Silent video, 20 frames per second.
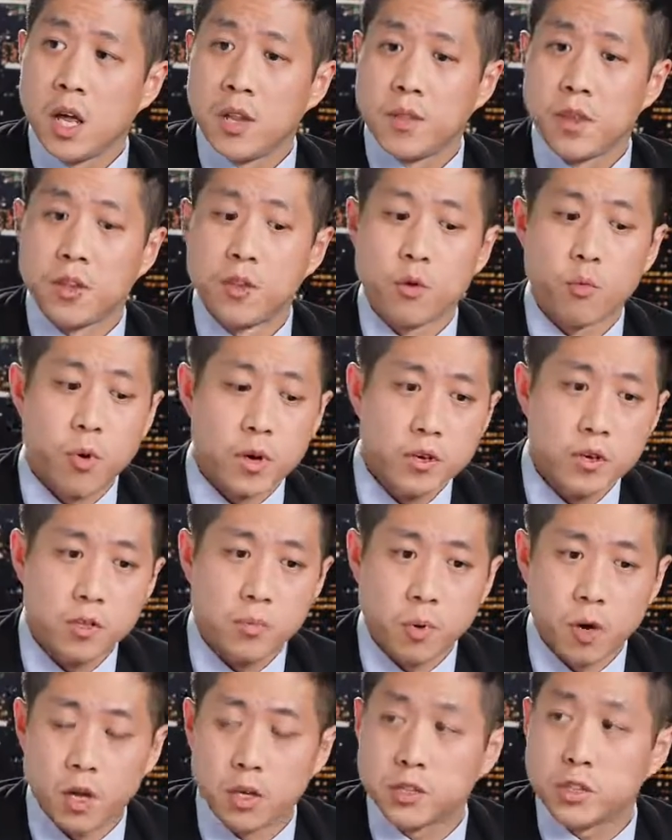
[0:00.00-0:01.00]
then the renter's
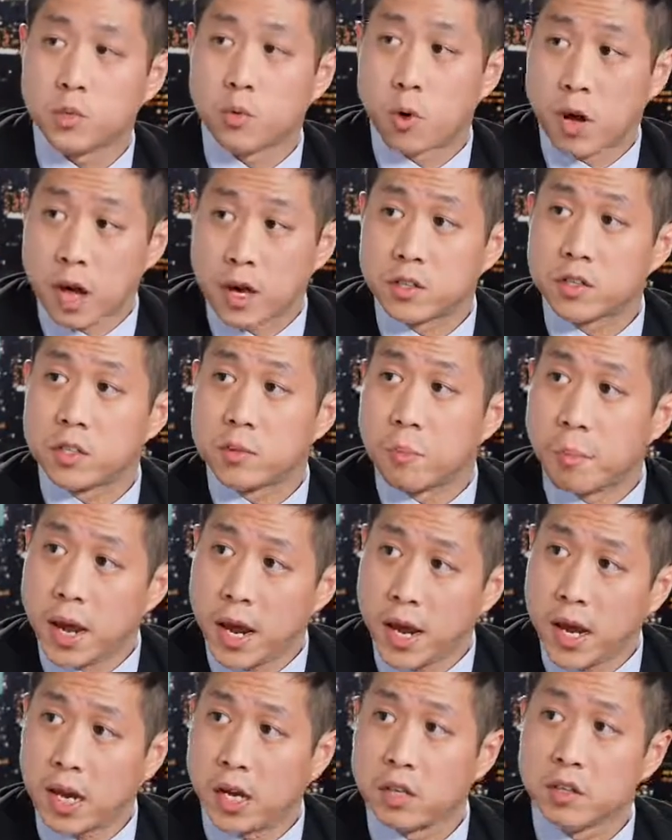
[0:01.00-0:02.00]
policy will actually
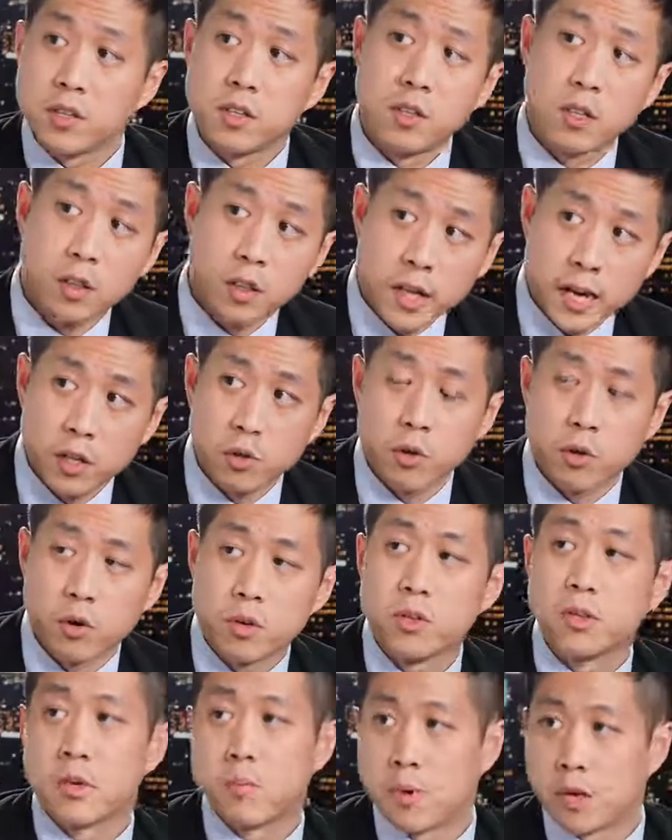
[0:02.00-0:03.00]
pay to the
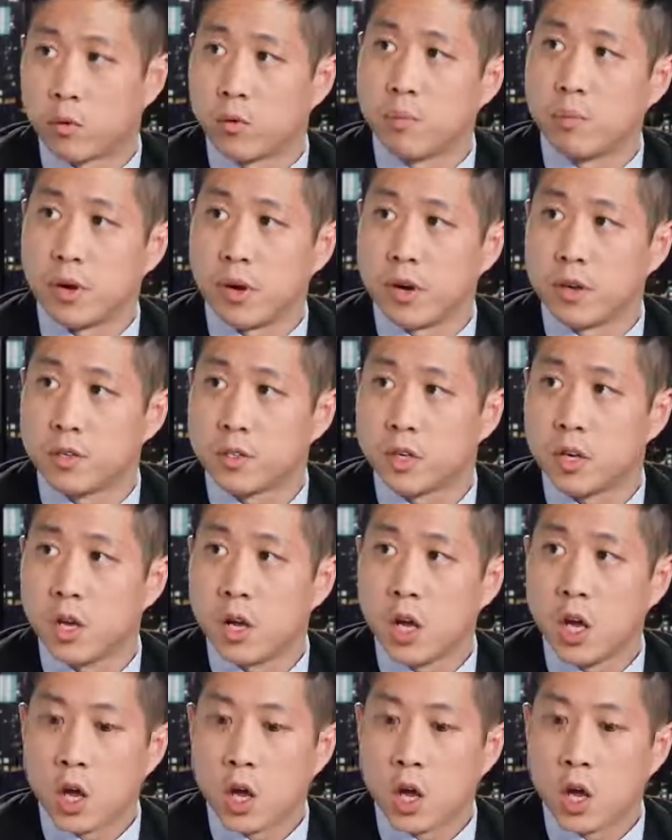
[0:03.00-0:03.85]
landlord to make repairs. Oh.